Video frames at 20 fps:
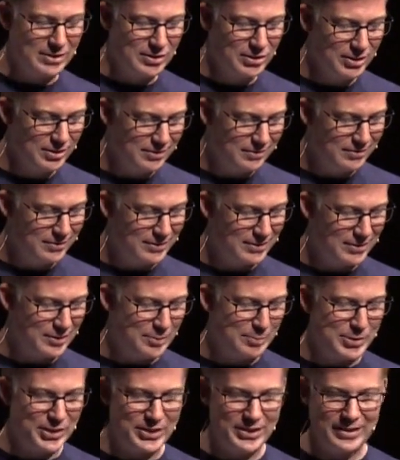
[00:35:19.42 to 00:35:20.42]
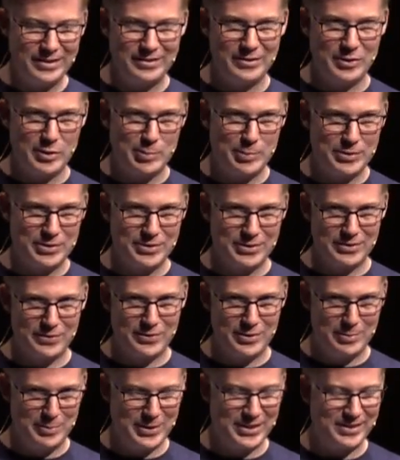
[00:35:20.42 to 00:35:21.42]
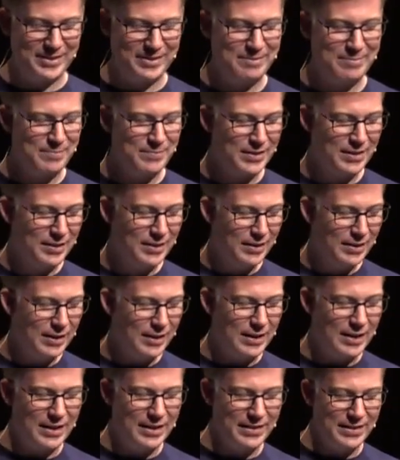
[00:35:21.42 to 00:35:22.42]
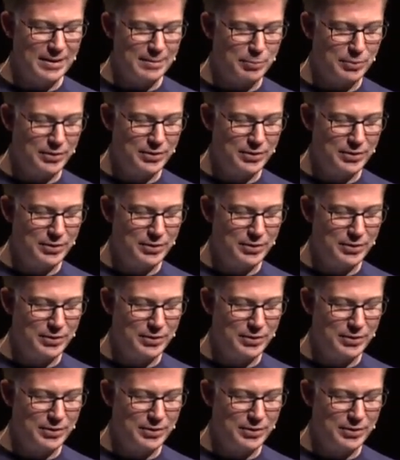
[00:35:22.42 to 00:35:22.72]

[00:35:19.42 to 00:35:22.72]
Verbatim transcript: good. It's a good machine, open source firmware. And at that